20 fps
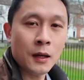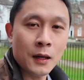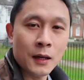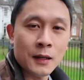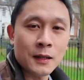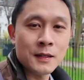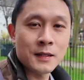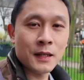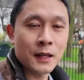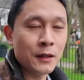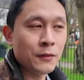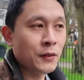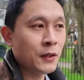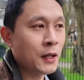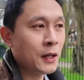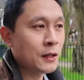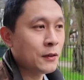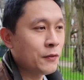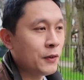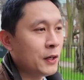And if you
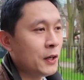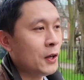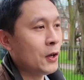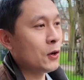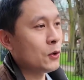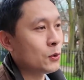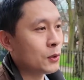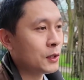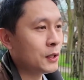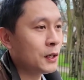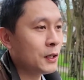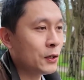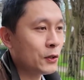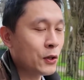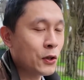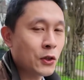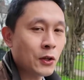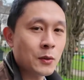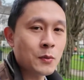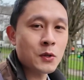like the video, click on
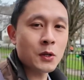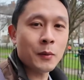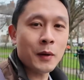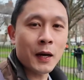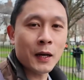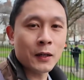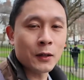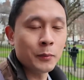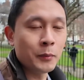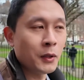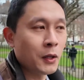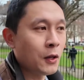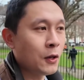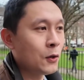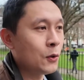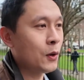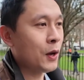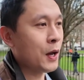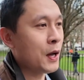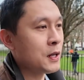the thumbs up icon
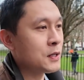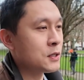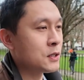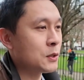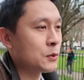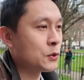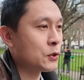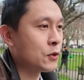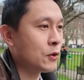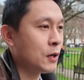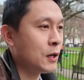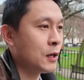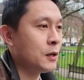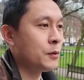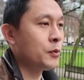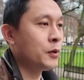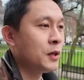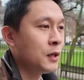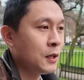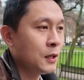below and
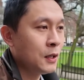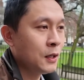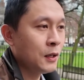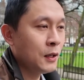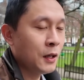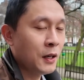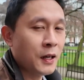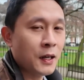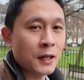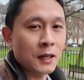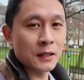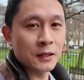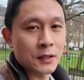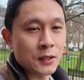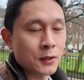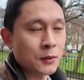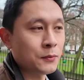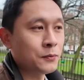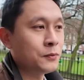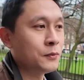subscribe. And
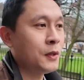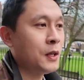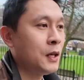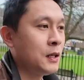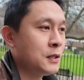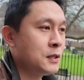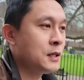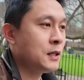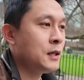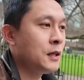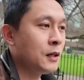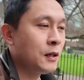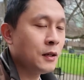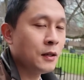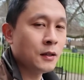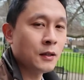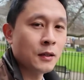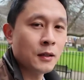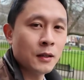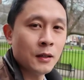I'll see you
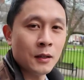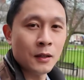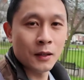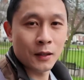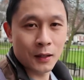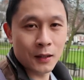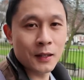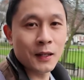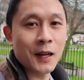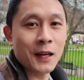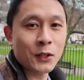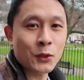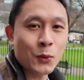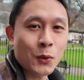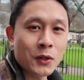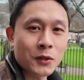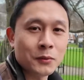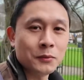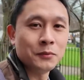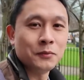in the next
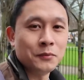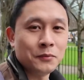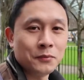one.